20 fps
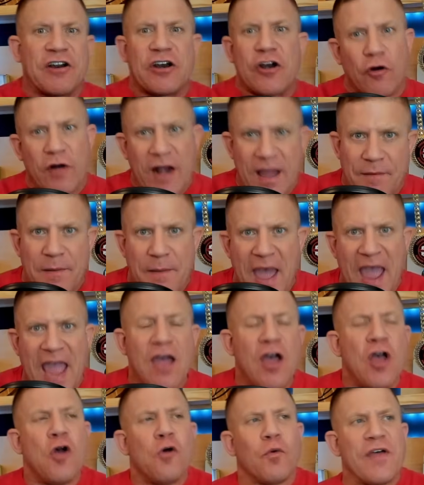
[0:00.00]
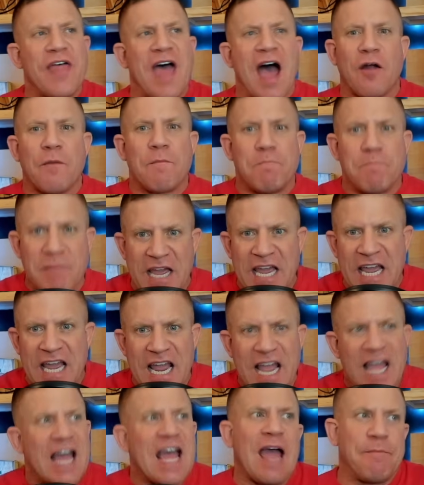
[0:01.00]
in MMA without
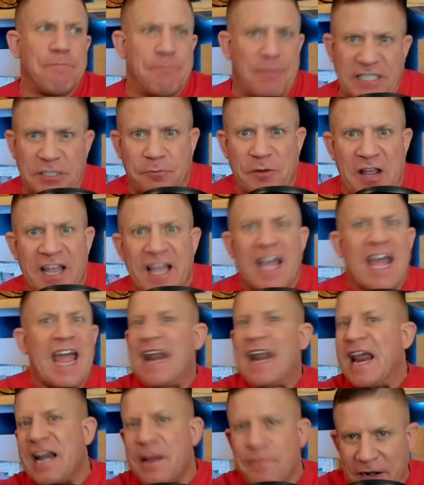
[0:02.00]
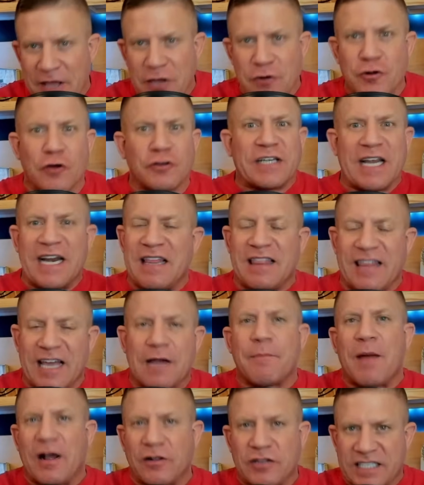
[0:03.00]
me and Bisping and anybody who knows anything
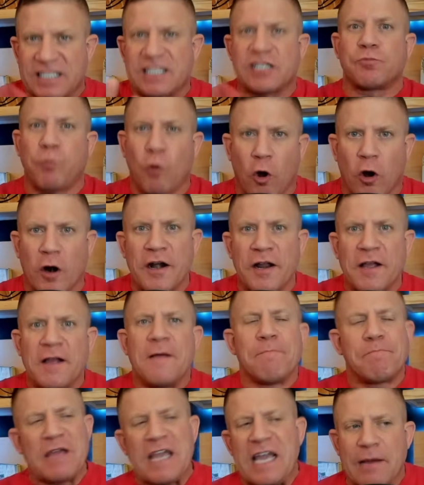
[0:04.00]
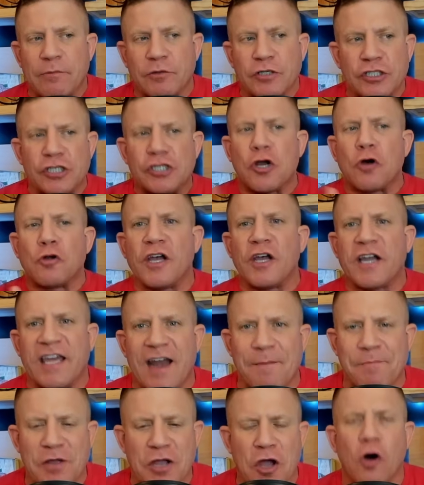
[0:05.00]
about this sport being able to just go look it
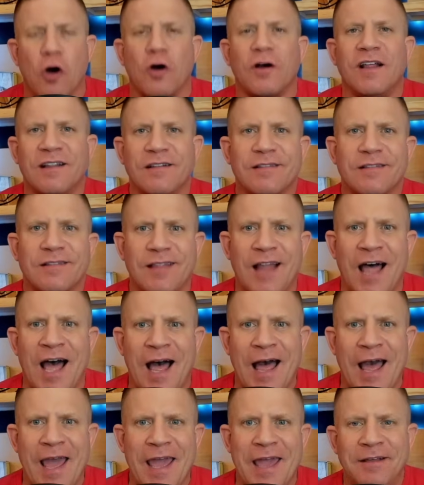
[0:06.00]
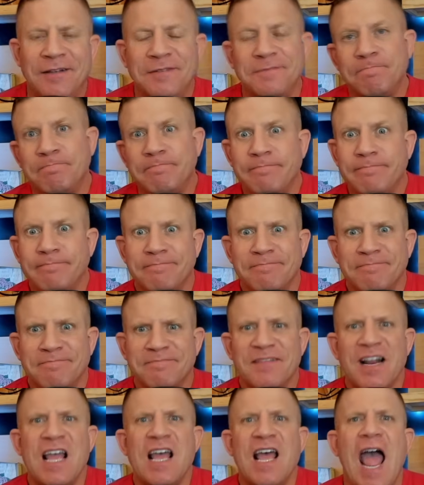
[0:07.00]
up and go, lie.
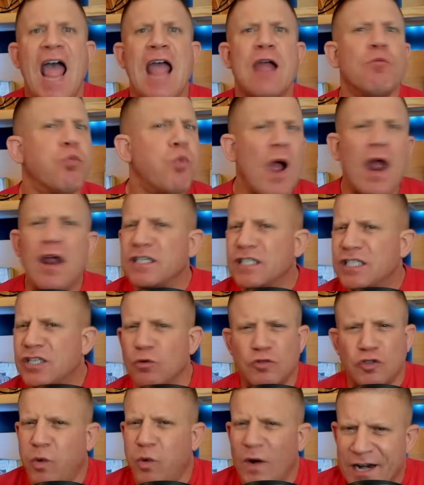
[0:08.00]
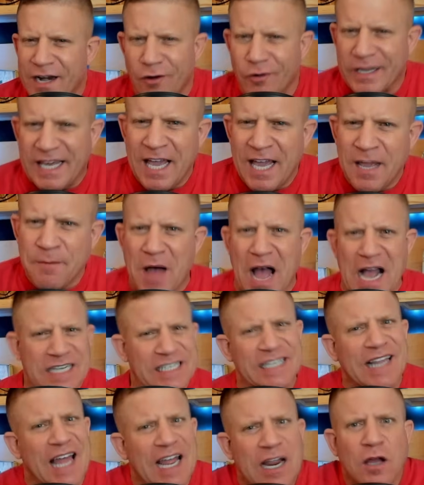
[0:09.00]
Hey, what? So 20-0 in
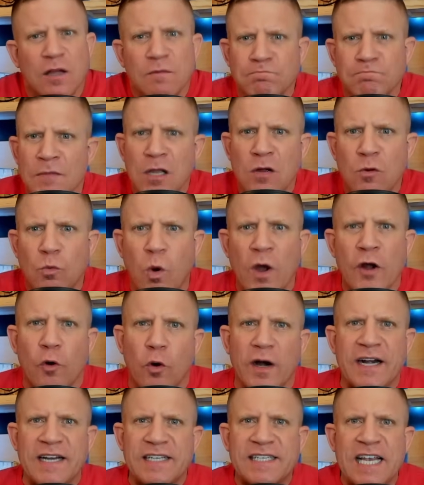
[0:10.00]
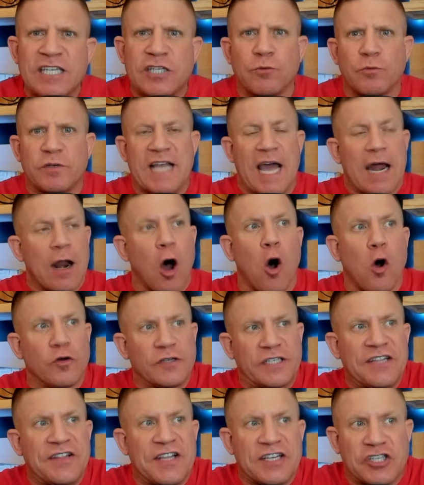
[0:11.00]
kickboxing, like, what organization was that? Oh, it
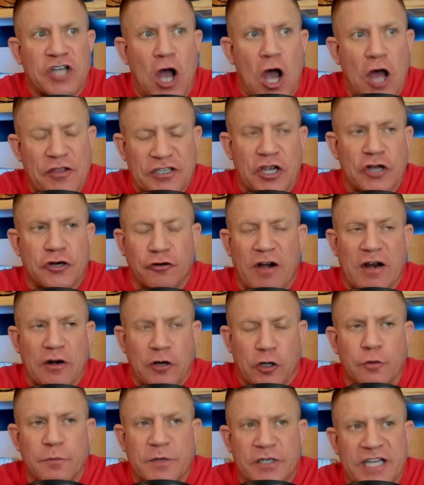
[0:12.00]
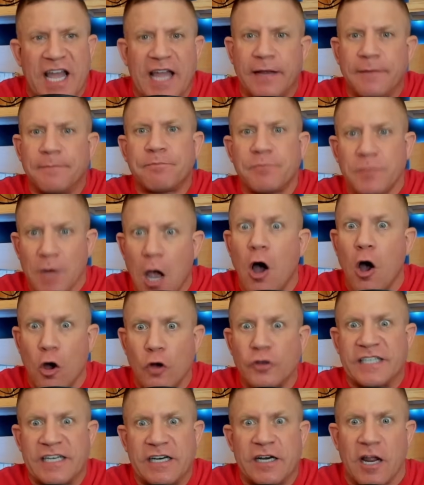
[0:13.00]
was in this this underground Kumite. Oh,
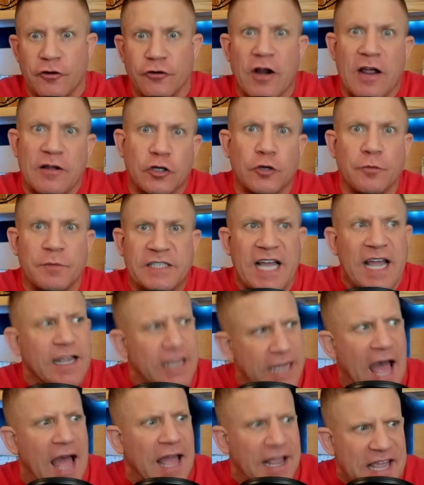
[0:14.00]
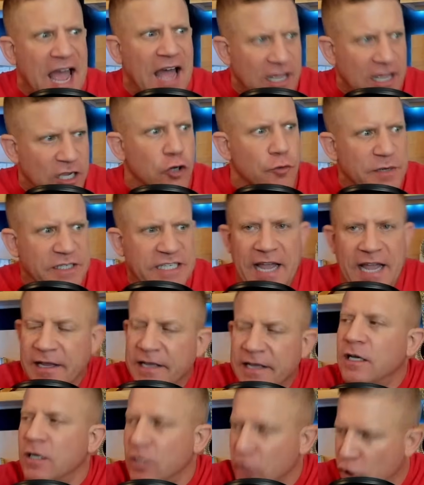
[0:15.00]
is it an underground Kumite? Yeah, yeah, Kumite.
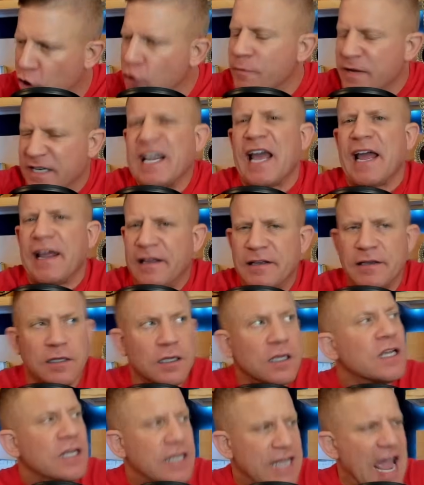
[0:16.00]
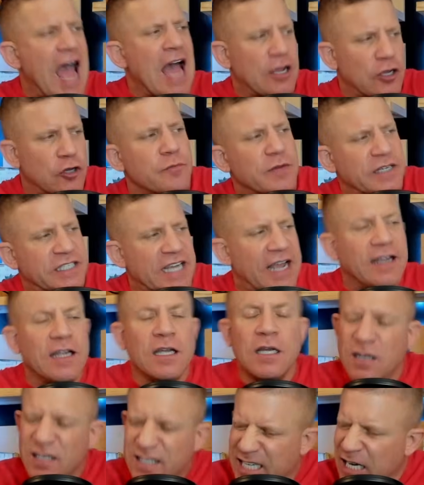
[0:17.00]
Kumite. Yeah, Kumite.
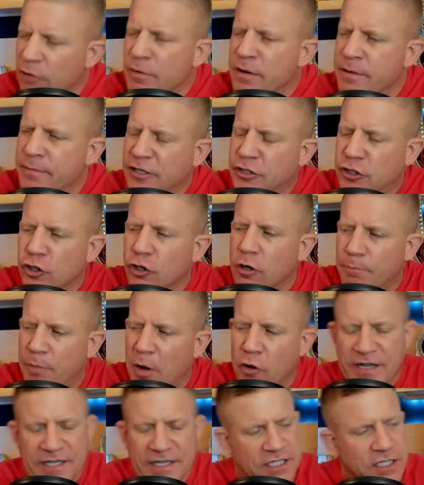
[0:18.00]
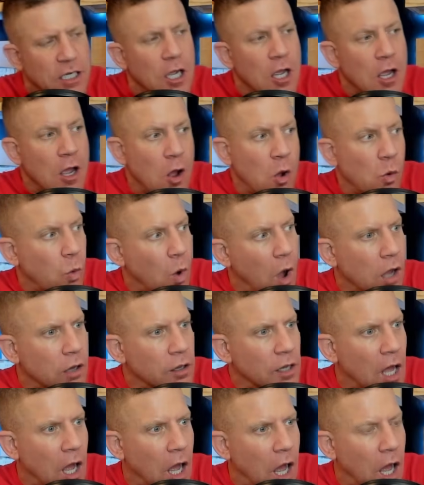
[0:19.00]
Tell me about your opponents.
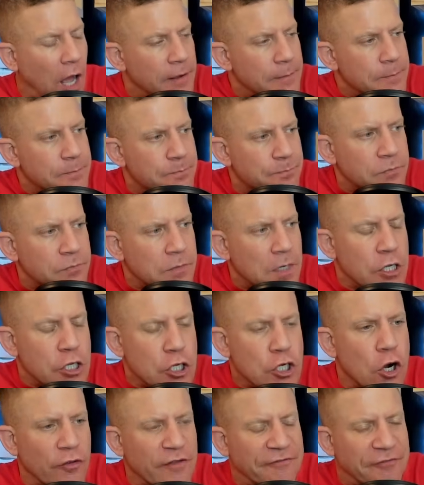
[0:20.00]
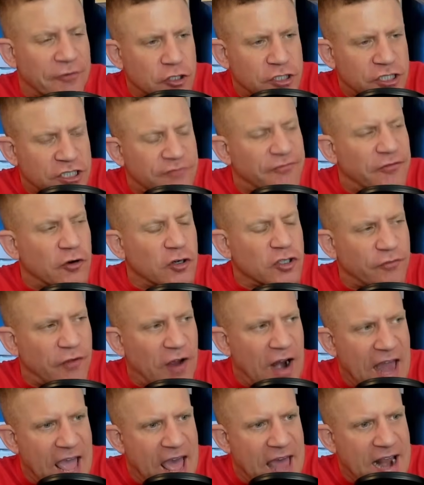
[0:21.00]
Well, you know, the first
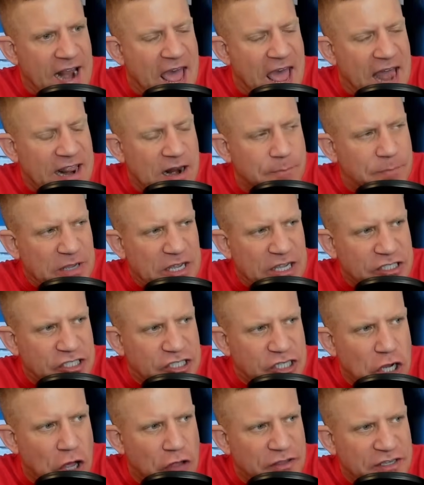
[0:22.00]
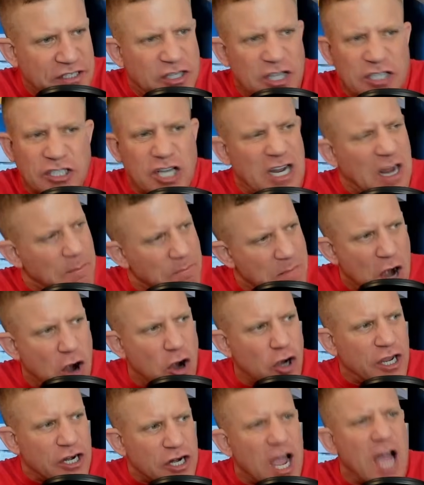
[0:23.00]
fight I had it up against this like
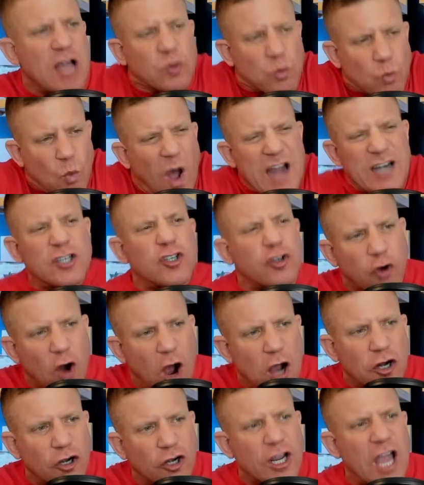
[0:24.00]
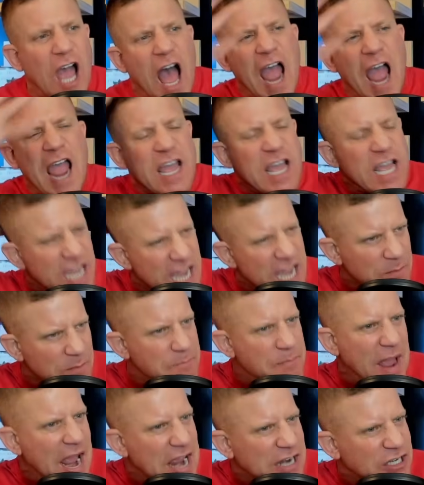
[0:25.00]
American guy, this white trucker guy. He had a
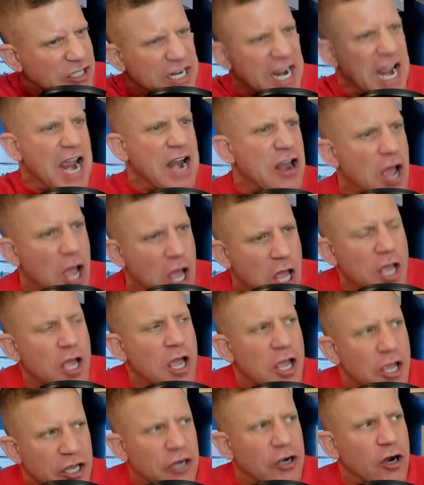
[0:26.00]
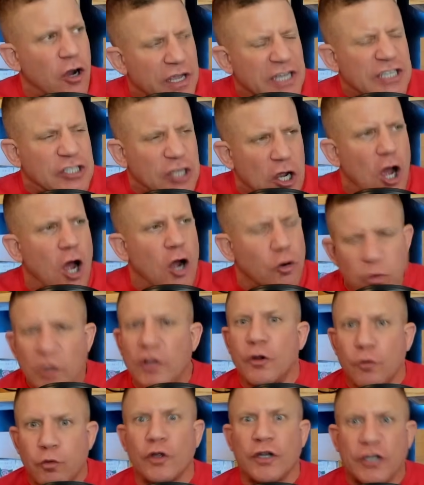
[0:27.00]
bandana. You know, he's a
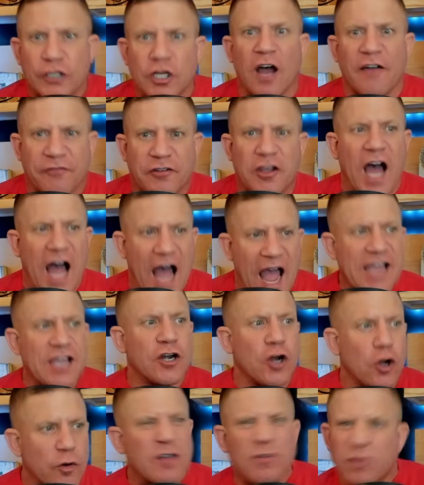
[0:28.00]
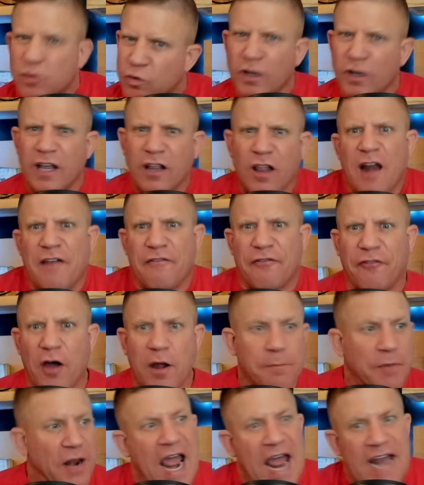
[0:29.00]
really, really tough guy. You know, he was really a lot of
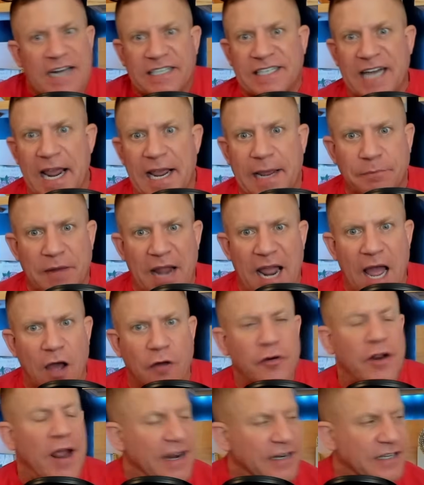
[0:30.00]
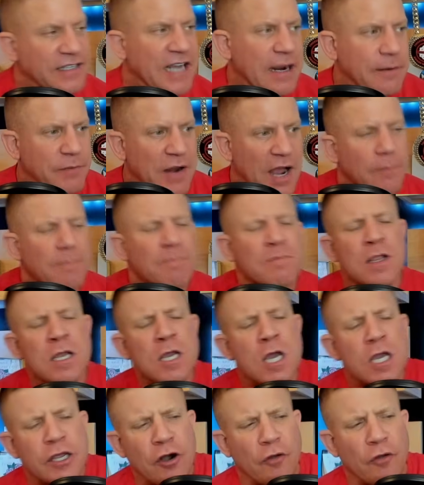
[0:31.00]
fun, but I had to take him down.
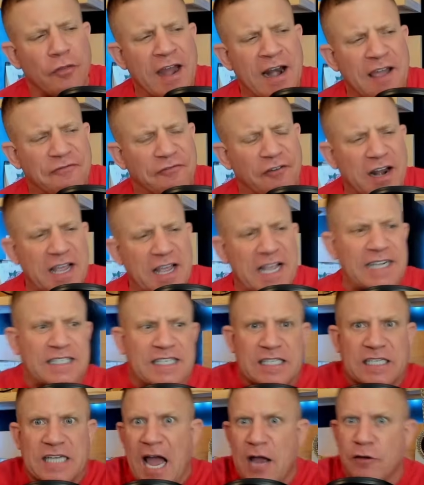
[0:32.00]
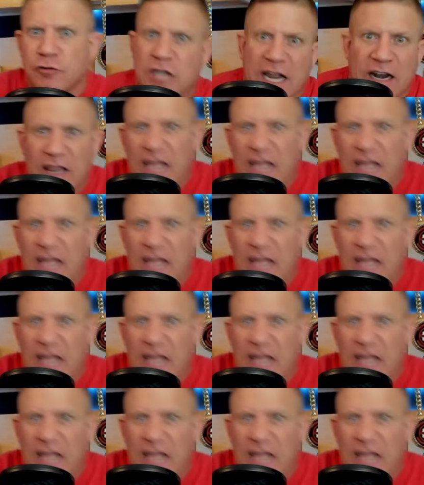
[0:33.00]
You know, then I fought against this guy who was kind of